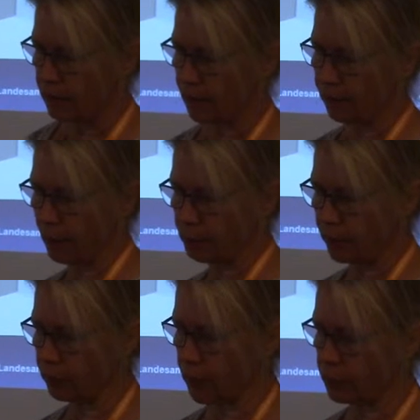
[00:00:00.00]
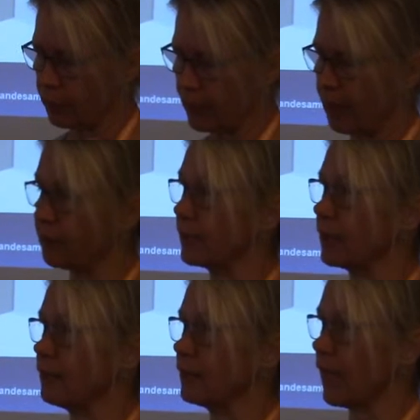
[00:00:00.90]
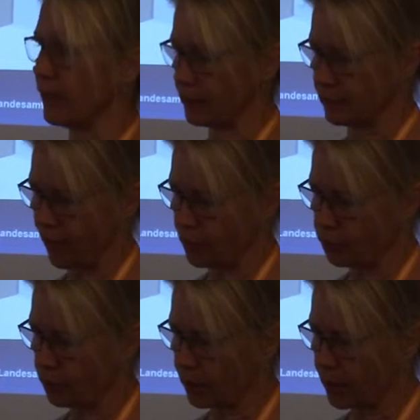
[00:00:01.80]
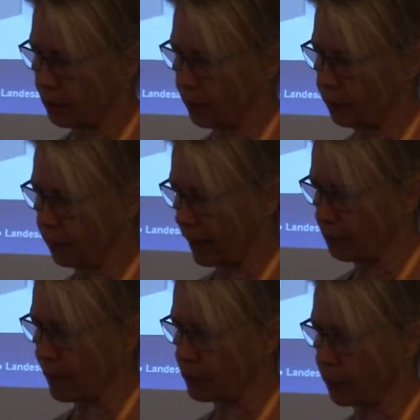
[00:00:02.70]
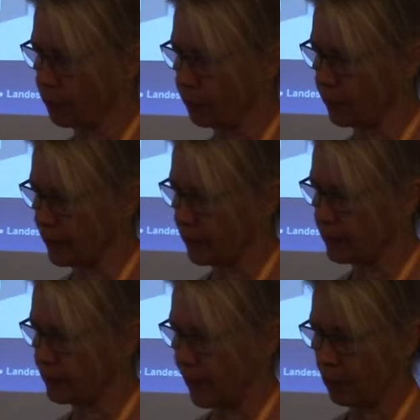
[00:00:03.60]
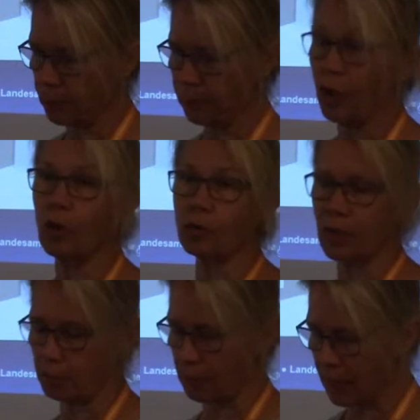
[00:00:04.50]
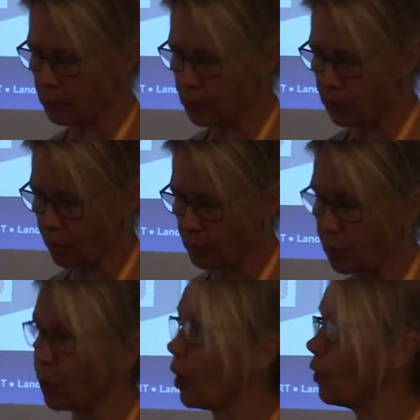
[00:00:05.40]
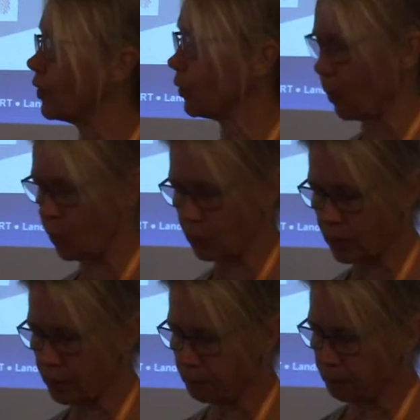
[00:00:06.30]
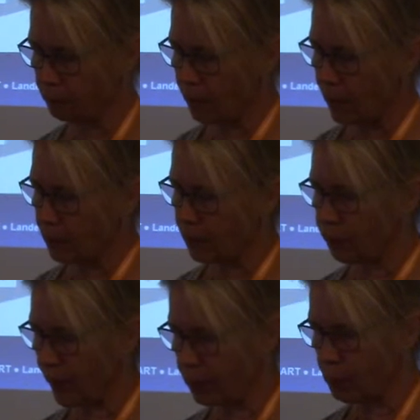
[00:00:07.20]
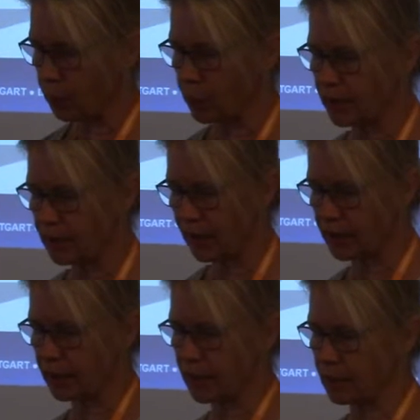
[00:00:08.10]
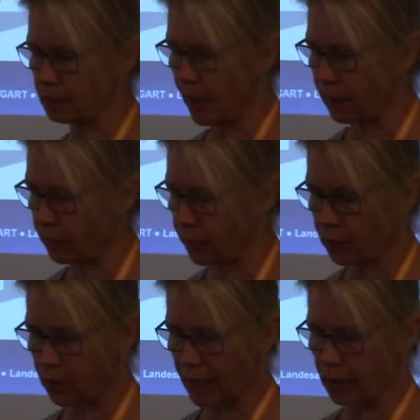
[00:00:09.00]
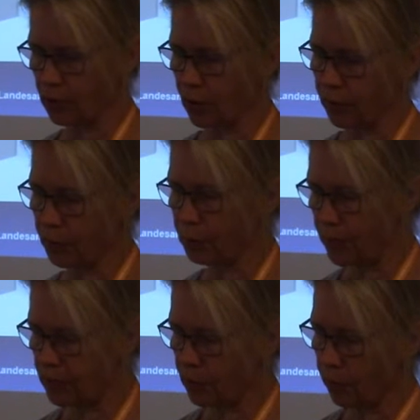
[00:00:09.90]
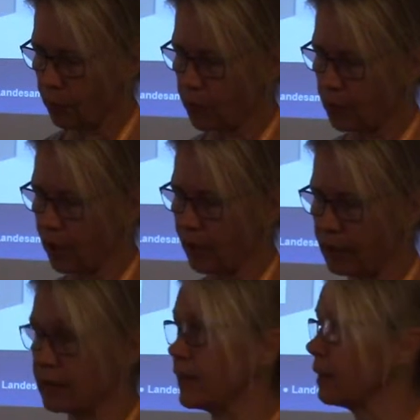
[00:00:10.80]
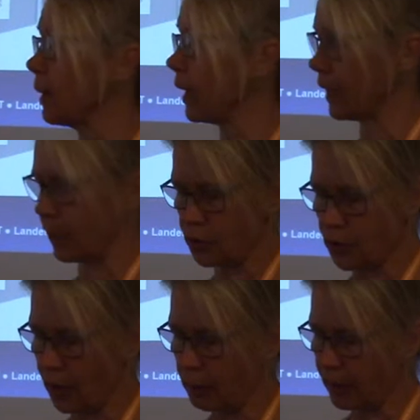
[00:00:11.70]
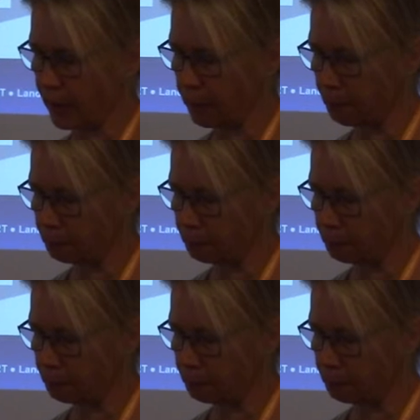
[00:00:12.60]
The fabric was recovered in the nineteenth century. Fragments of it can be found in many museums all over the world. The fragment we study is part of the collection of the prints of Hohenzollern and Sigmaring in Germany.